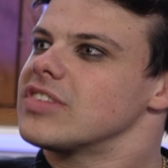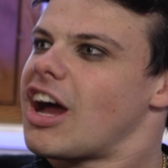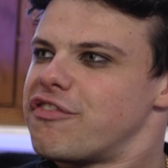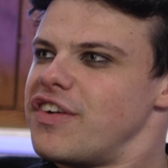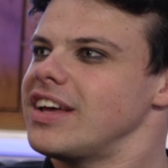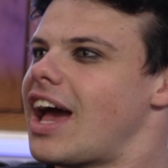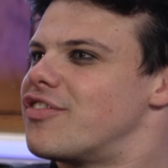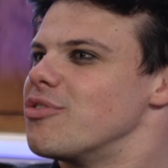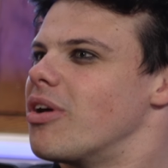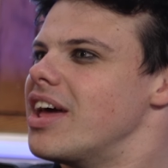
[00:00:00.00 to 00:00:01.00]
I think
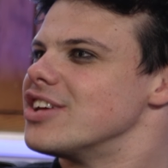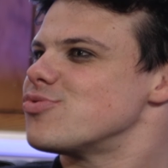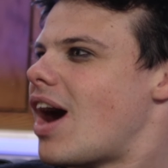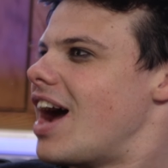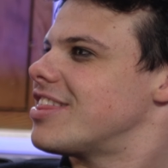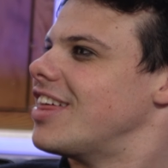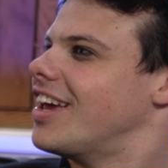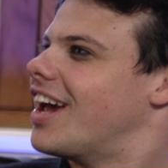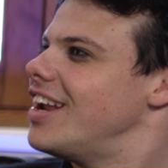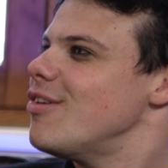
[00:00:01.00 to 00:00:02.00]
everyone hears what I
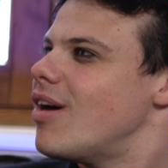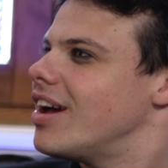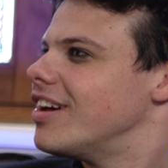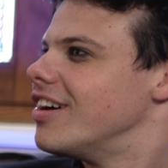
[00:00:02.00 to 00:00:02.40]
think anyway.